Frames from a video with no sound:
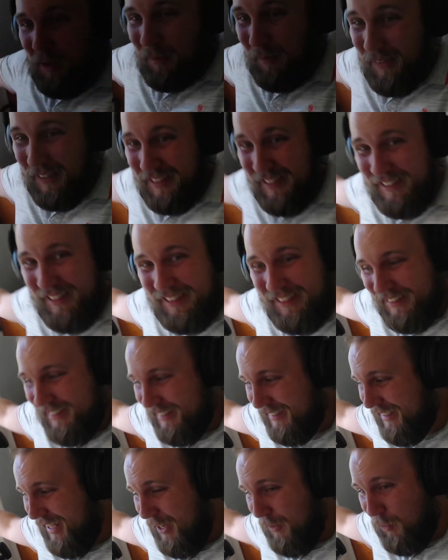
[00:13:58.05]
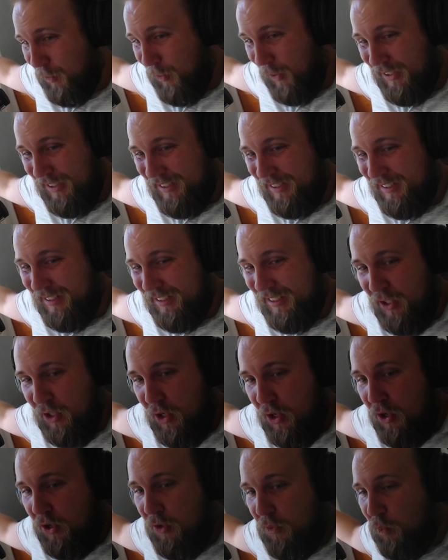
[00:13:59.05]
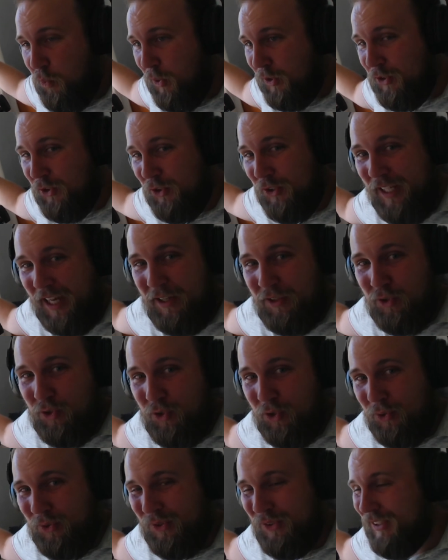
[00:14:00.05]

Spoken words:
But that one, what you can do